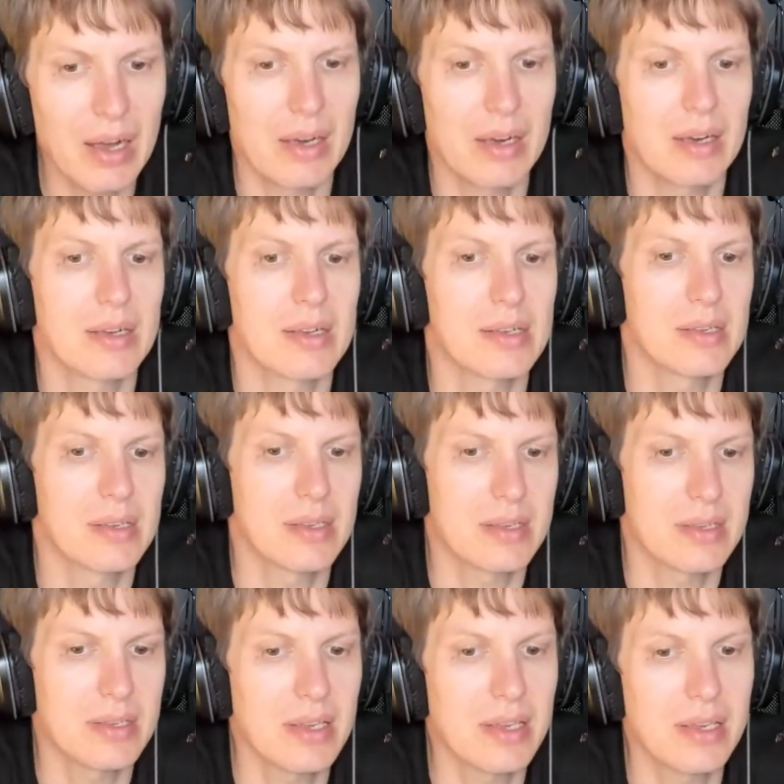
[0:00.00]
uh,
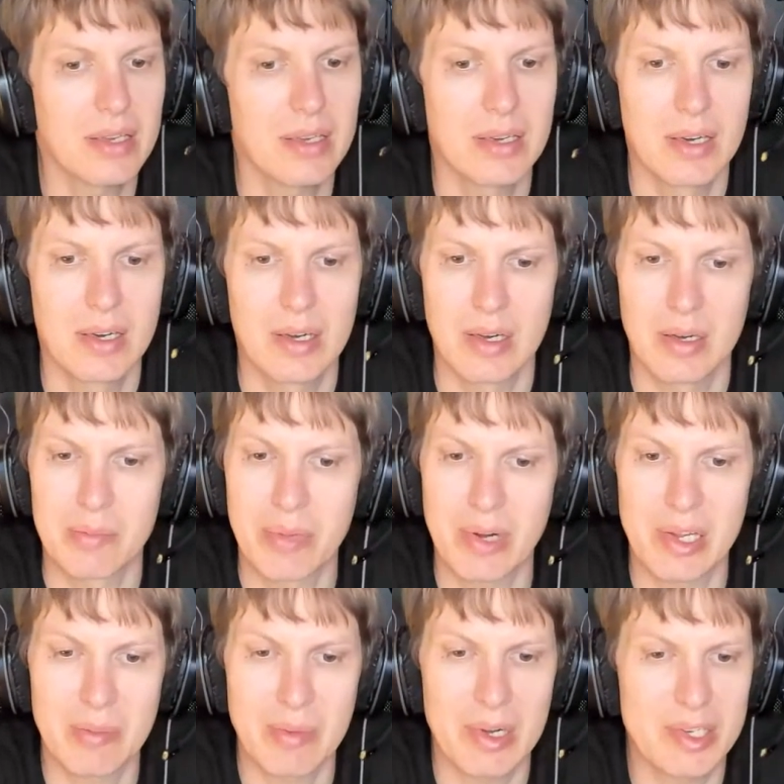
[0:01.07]
see
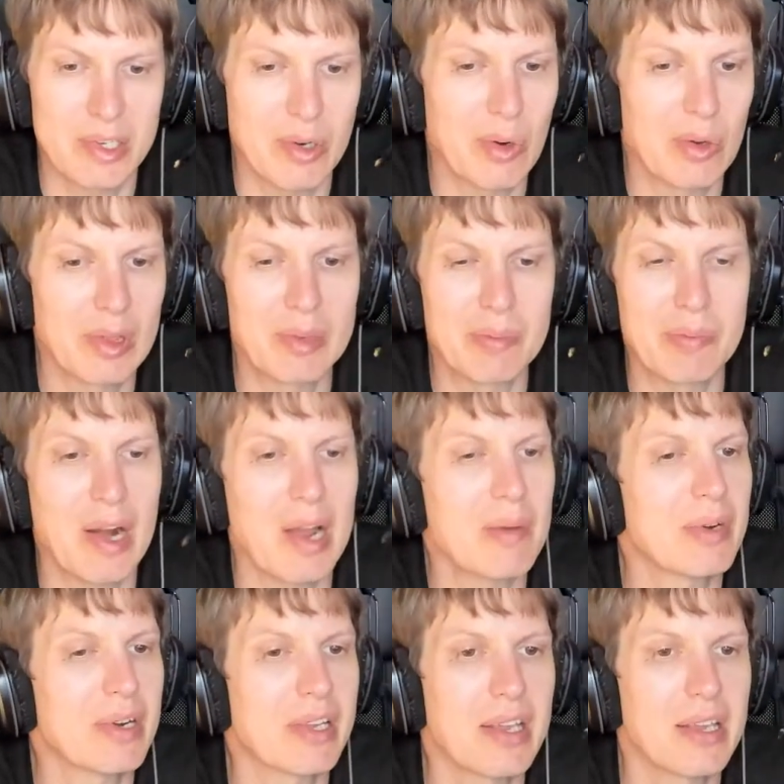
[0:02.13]
pretty much only
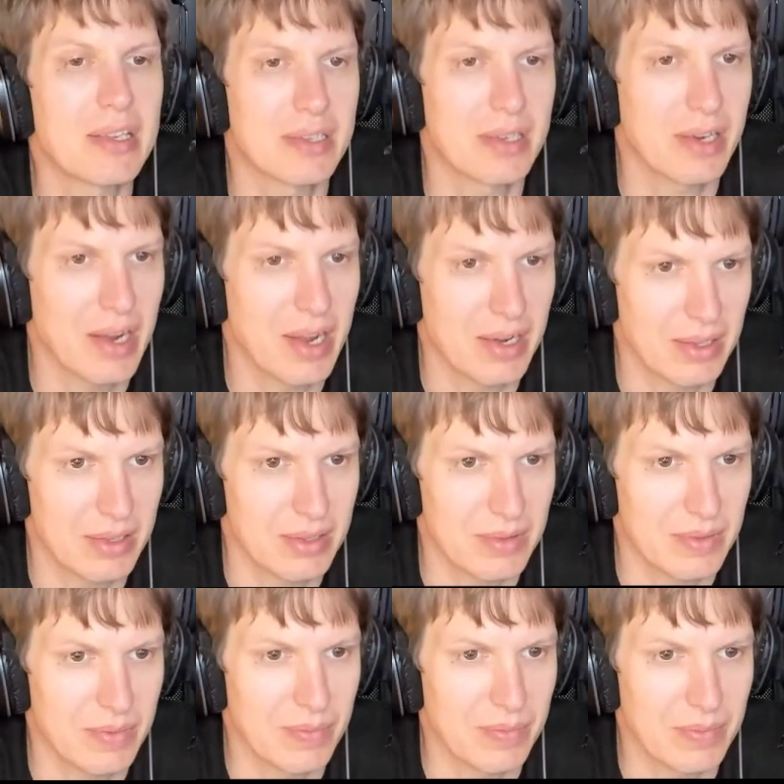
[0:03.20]
primary keys created
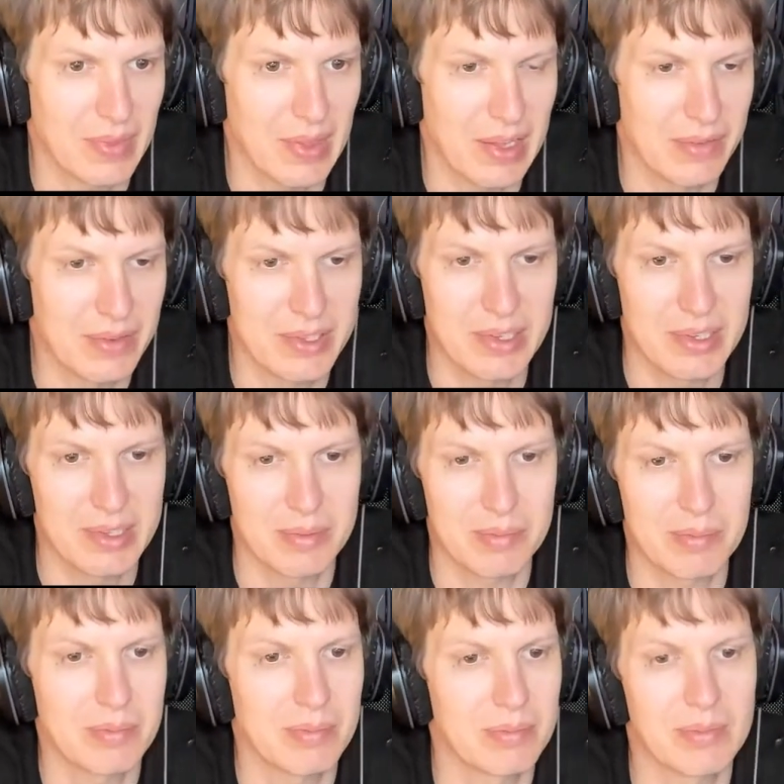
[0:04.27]
in the
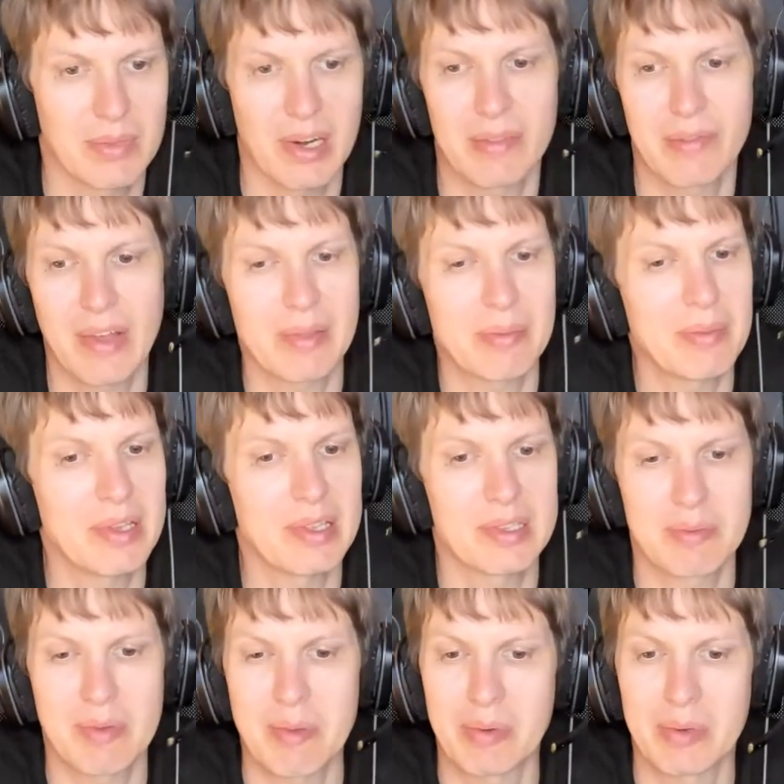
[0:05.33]
system right that
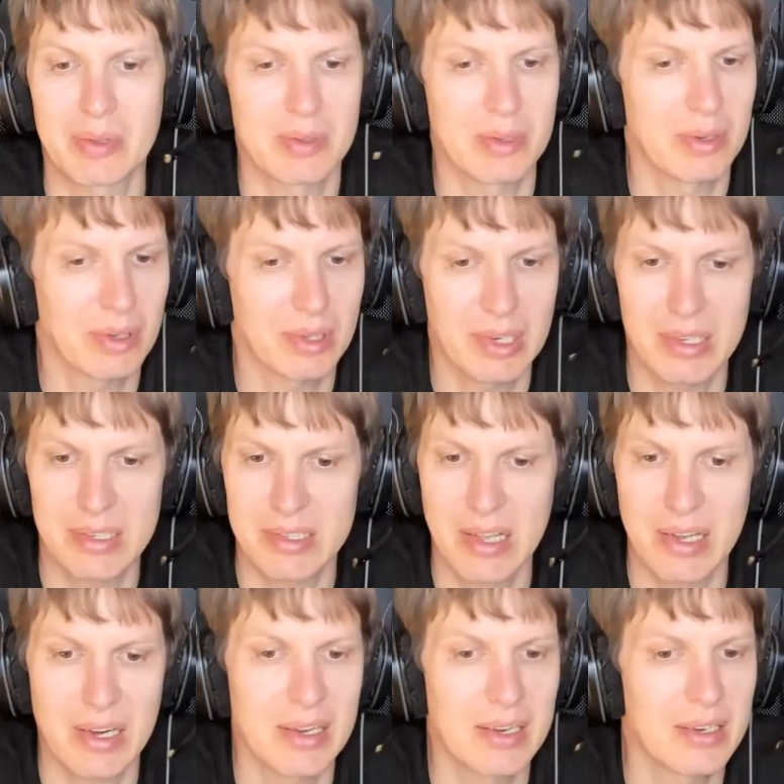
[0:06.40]
means people do not
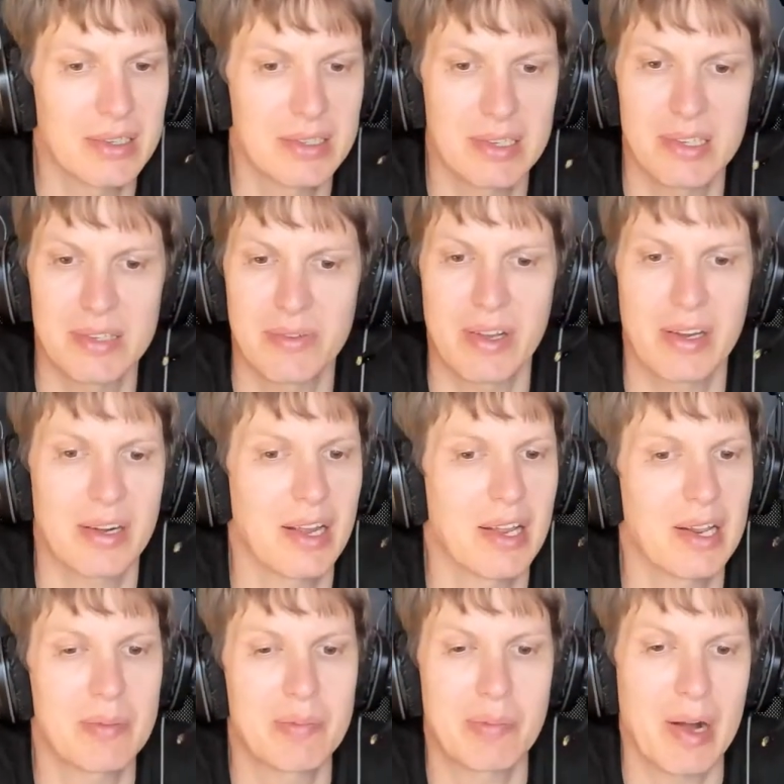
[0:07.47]
understand indexes they
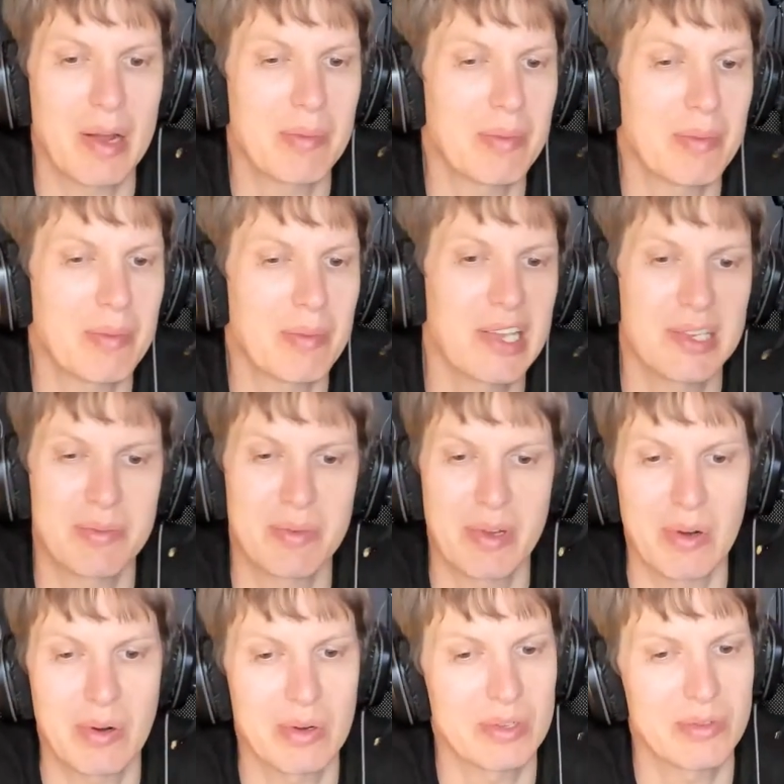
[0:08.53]
created primary keys
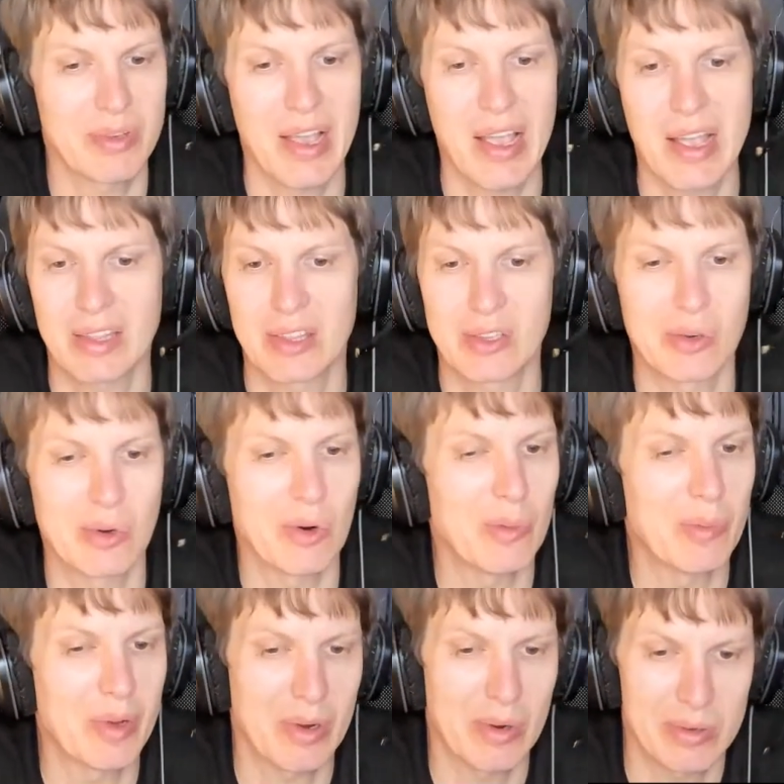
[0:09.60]
because they had to
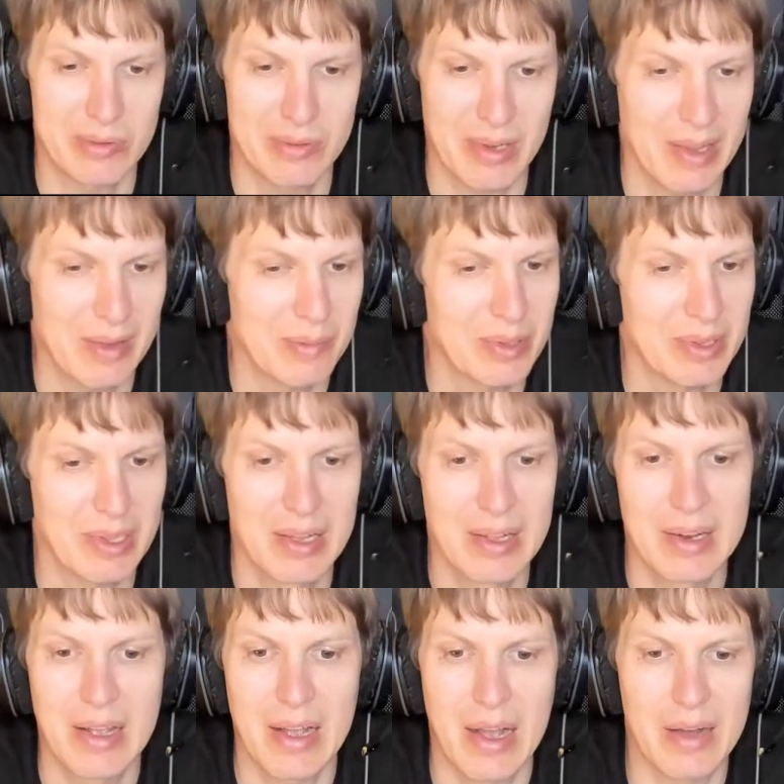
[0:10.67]
or because we have been
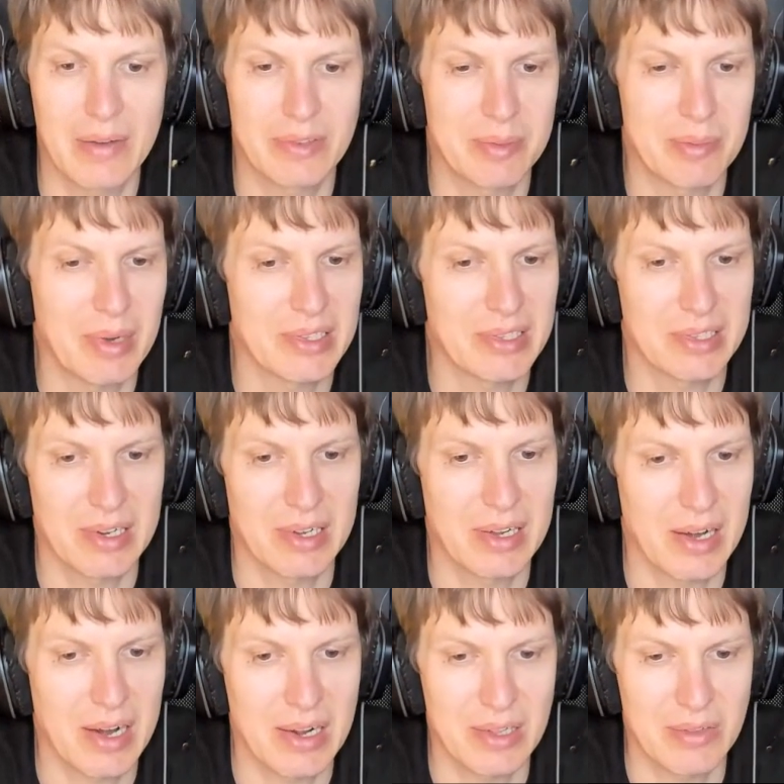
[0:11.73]
automatically
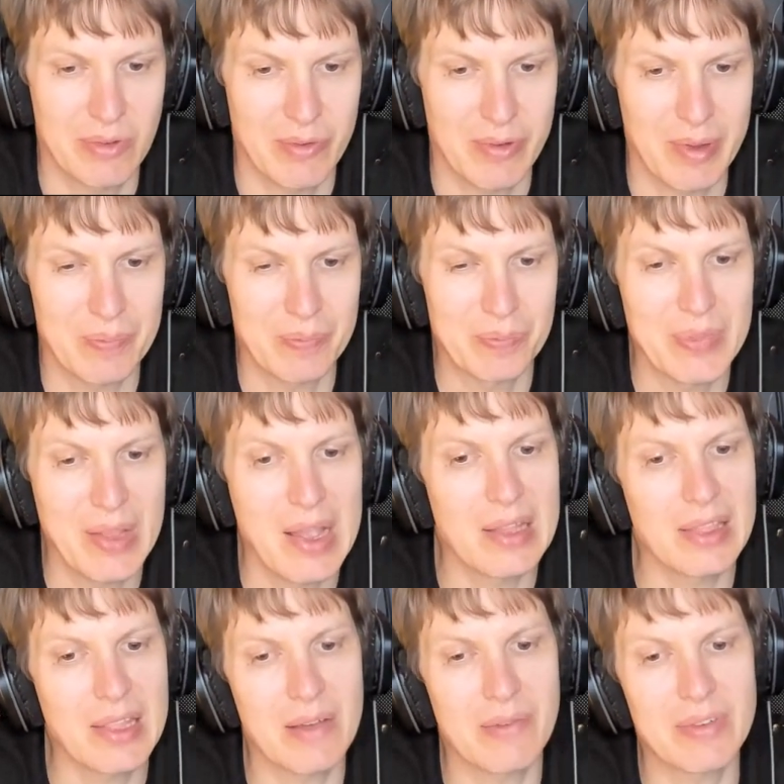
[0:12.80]
created for them
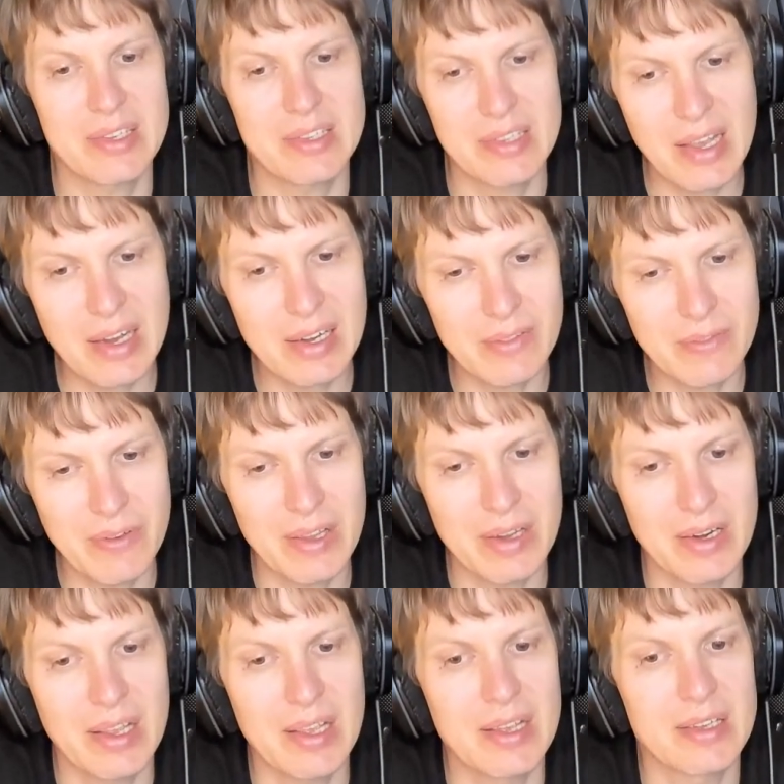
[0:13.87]
now the second
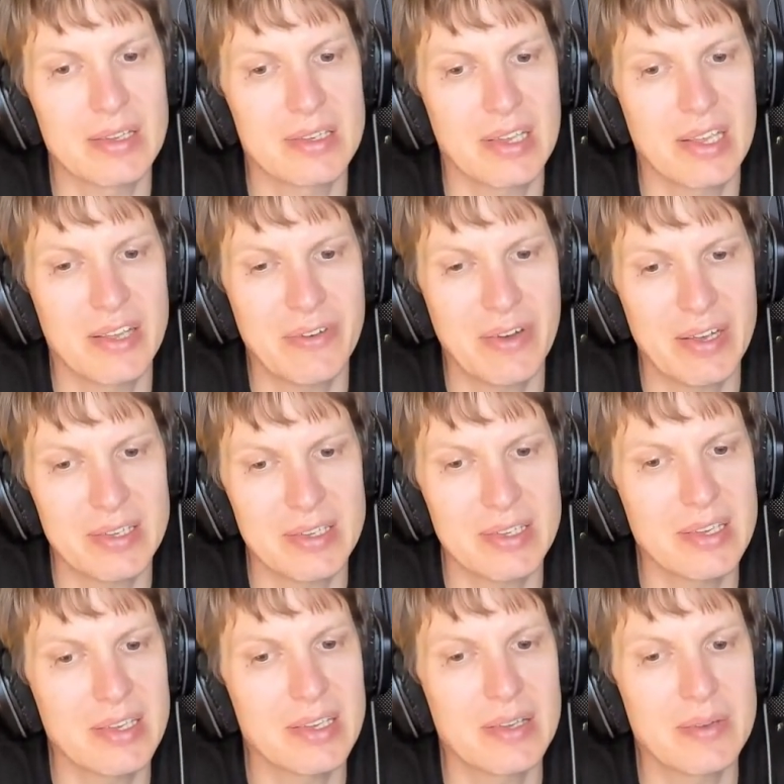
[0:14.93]
thing is if i
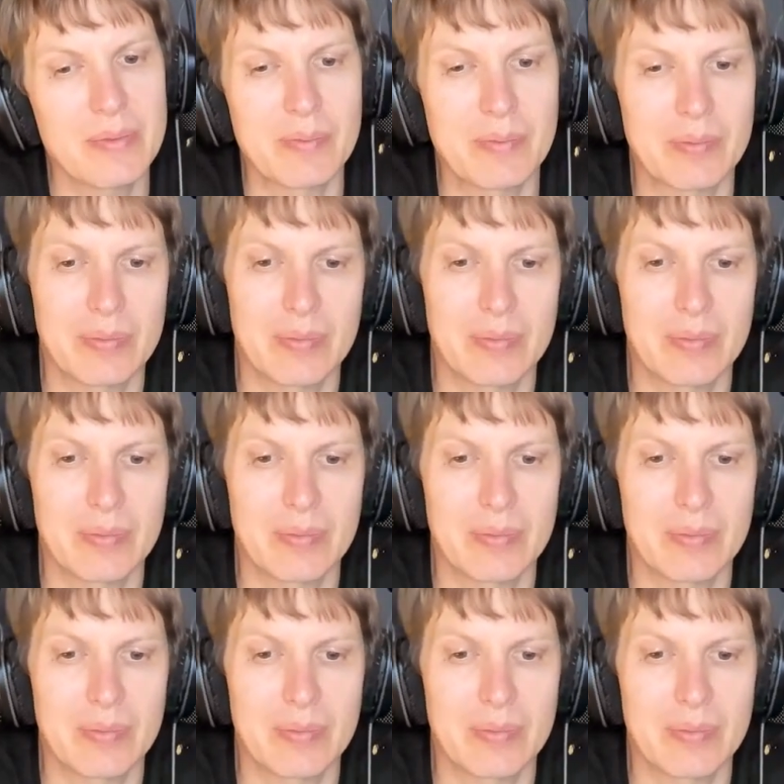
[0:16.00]
see